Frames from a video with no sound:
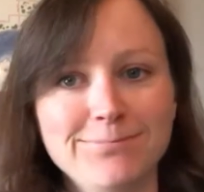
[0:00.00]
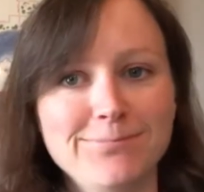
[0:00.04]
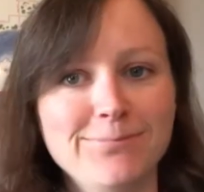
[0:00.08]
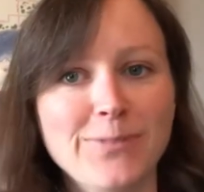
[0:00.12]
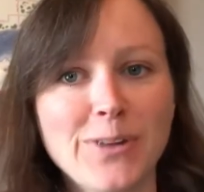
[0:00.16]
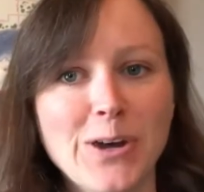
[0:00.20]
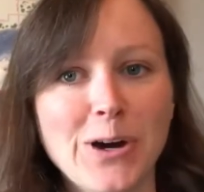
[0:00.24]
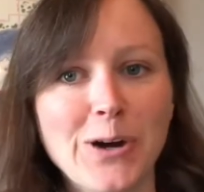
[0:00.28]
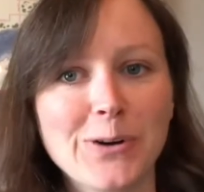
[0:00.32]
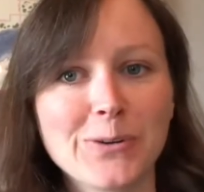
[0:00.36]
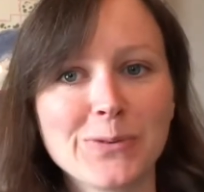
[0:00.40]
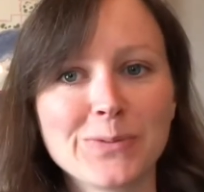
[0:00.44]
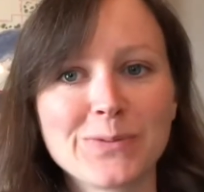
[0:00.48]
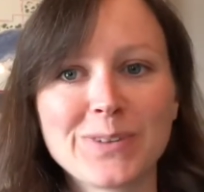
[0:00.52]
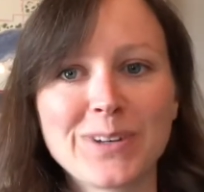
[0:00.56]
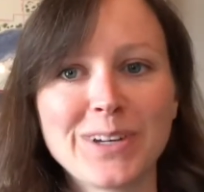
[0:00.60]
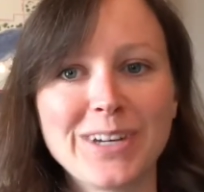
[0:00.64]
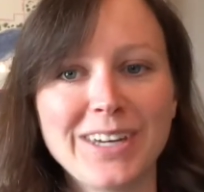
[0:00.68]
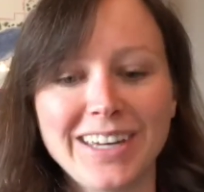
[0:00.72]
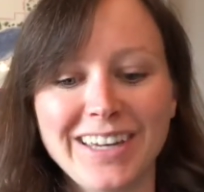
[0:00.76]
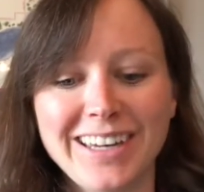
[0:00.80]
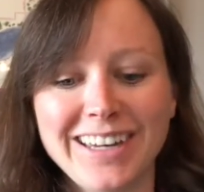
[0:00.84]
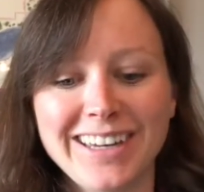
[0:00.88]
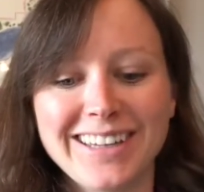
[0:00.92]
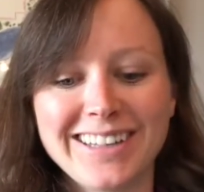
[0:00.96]
No.
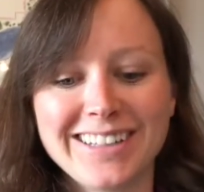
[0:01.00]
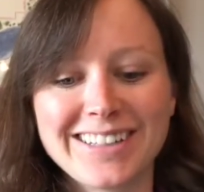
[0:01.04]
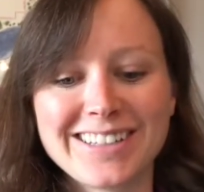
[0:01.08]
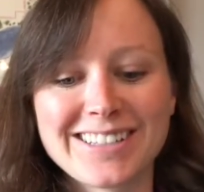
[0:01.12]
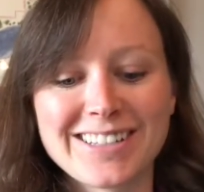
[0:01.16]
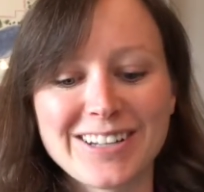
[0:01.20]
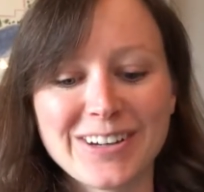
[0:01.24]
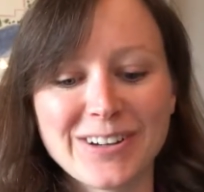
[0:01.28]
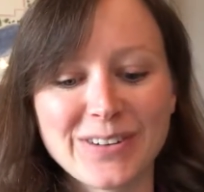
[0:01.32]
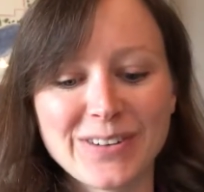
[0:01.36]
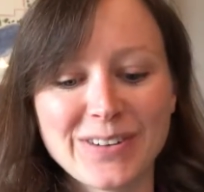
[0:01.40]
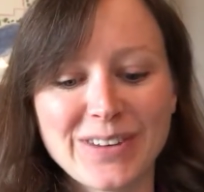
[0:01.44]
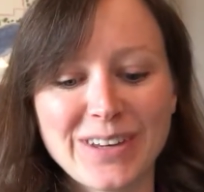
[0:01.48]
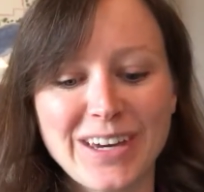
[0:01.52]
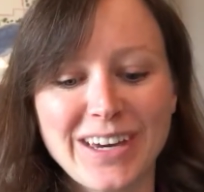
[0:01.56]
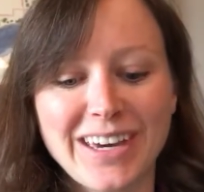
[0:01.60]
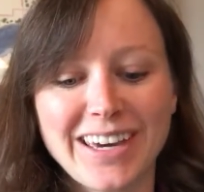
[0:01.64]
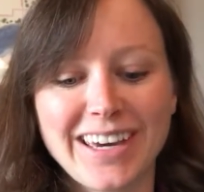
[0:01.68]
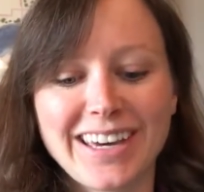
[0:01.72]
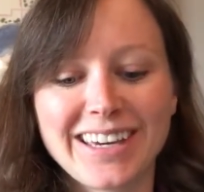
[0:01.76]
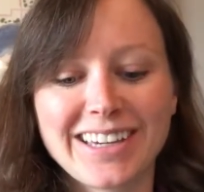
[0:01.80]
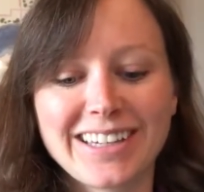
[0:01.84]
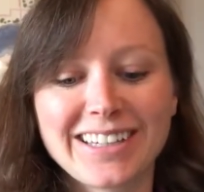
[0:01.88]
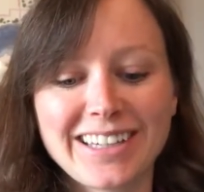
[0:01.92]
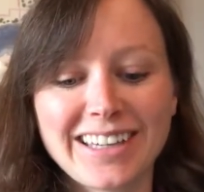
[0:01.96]
So
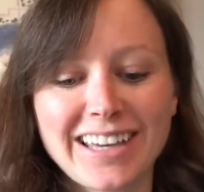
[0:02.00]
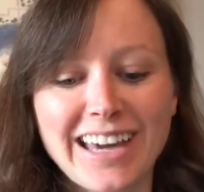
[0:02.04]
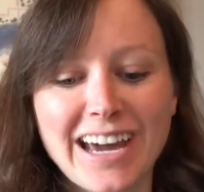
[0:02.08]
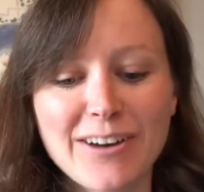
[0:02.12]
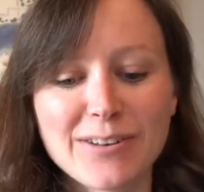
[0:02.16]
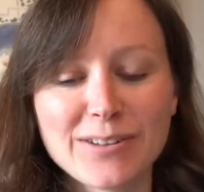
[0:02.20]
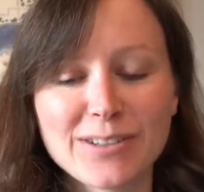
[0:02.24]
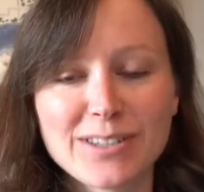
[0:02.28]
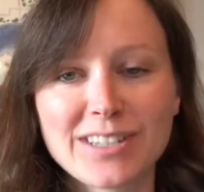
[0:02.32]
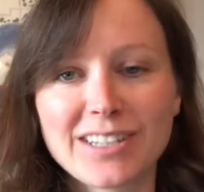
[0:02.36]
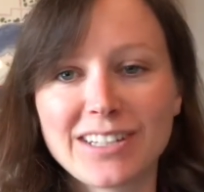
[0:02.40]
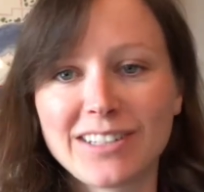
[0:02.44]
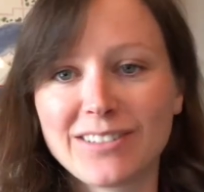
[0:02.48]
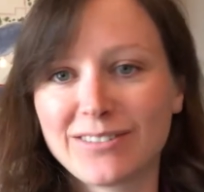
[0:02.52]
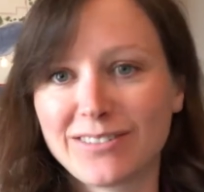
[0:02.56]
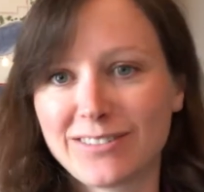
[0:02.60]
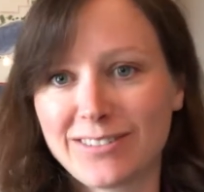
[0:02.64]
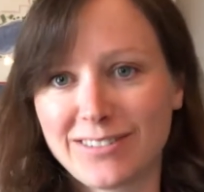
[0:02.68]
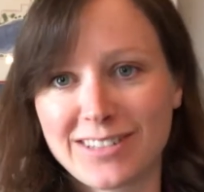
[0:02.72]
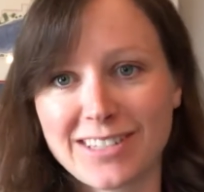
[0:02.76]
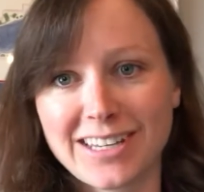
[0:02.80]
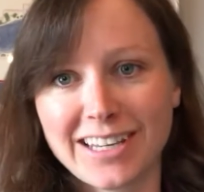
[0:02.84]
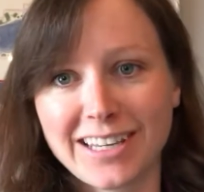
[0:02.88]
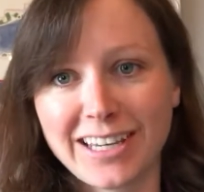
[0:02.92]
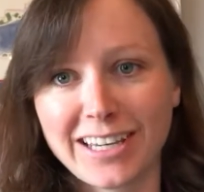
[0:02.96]
cows
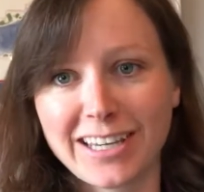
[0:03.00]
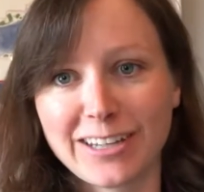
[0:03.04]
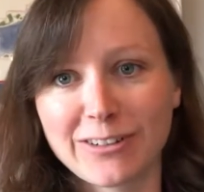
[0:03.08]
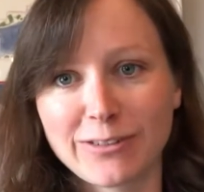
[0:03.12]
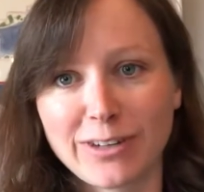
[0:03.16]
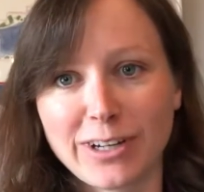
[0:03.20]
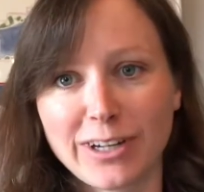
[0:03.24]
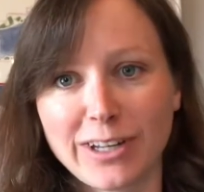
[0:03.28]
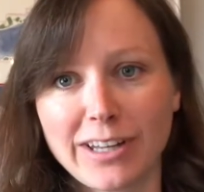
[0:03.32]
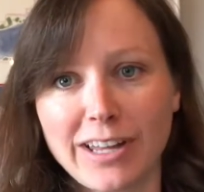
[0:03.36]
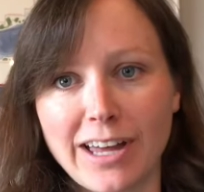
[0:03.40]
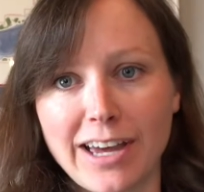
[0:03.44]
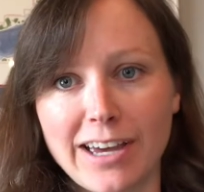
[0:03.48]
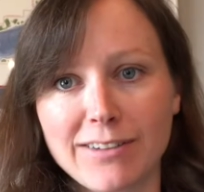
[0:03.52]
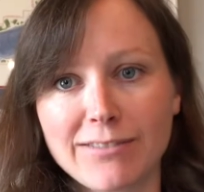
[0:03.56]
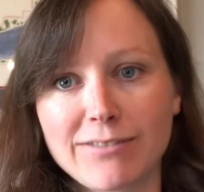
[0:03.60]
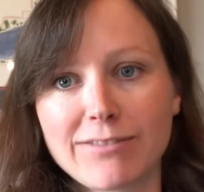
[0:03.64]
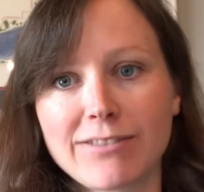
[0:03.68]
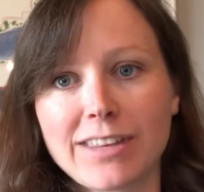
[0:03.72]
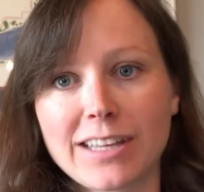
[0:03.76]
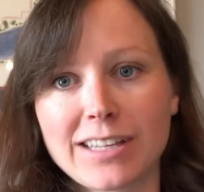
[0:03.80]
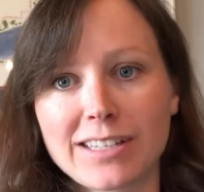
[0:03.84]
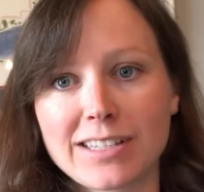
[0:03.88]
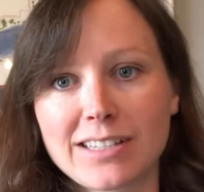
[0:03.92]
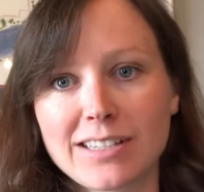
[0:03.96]
singing in real life,
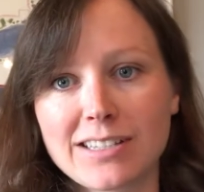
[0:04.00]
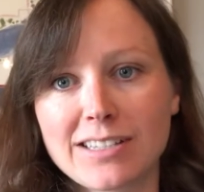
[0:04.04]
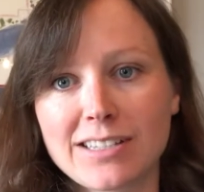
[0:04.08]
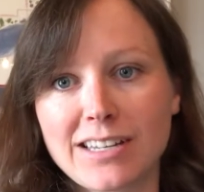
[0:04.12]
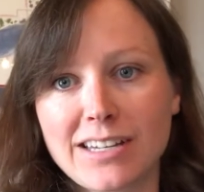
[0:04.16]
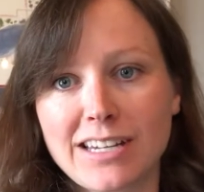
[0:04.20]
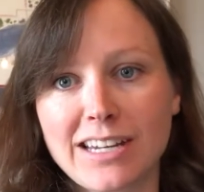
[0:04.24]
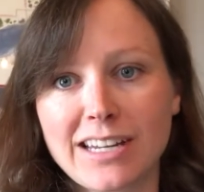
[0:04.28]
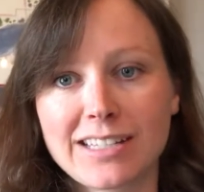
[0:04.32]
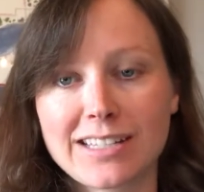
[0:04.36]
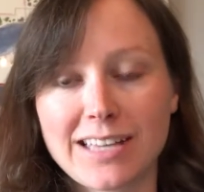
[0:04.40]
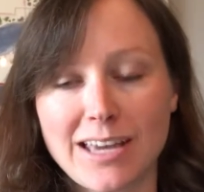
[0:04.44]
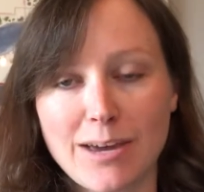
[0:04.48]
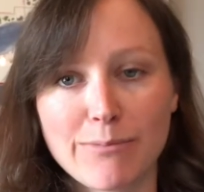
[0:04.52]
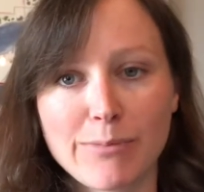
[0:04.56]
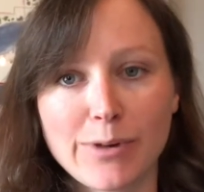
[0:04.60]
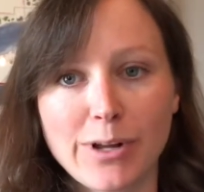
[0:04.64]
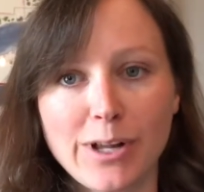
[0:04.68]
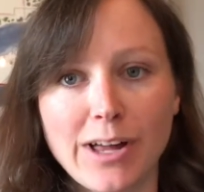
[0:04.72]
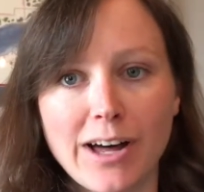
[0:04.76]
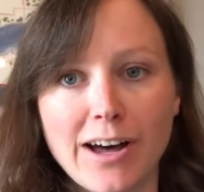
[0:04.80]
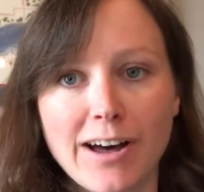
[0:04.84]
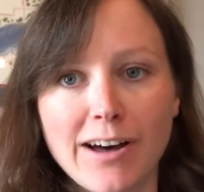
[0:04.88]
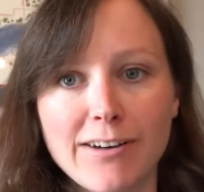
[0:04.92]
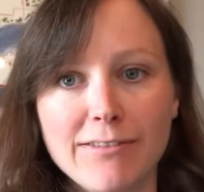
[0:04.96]
this is an
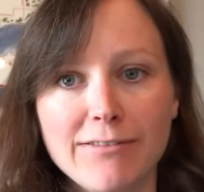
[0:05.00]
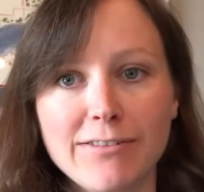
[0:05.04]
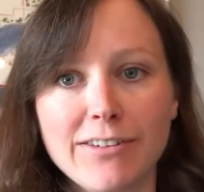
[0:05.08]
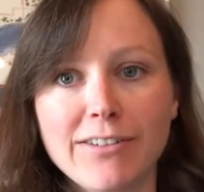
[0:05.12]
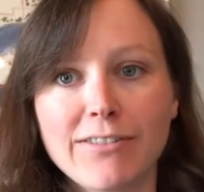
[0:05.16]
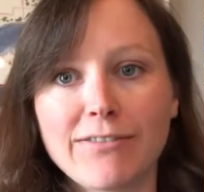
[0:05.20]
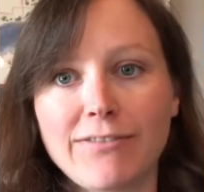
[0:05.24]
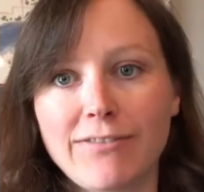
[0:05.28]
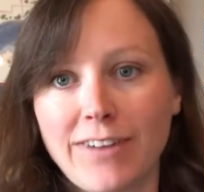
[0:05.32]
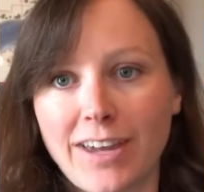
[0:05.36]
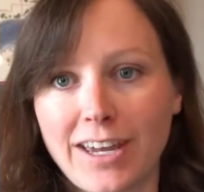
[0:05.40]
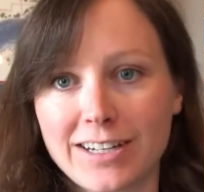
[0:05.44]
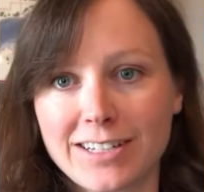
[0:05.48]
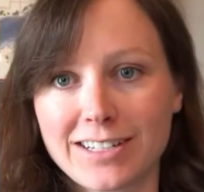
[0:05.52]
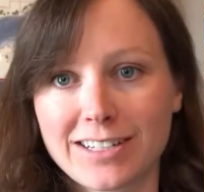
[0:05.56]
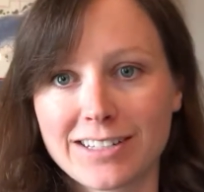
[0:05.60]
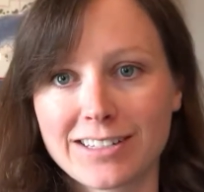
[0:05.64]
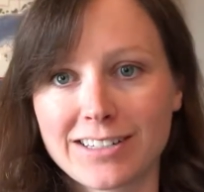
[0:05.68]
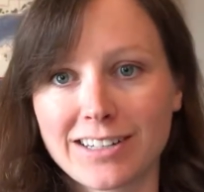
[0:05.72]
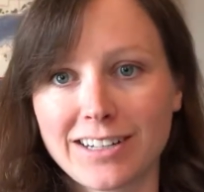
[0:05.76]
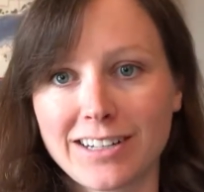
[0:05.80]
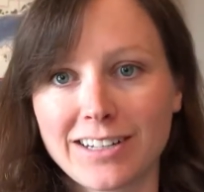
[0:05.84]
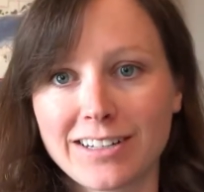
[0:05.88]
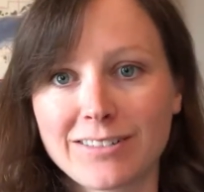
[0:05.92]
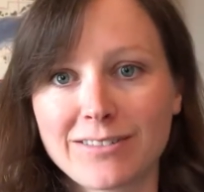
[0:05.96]
example of
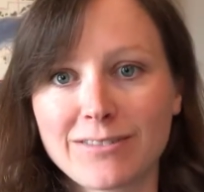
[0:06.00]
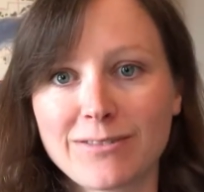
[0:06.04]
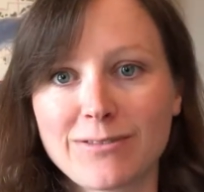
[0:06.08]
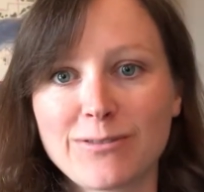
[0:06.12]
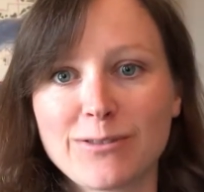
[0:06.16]
fantasy.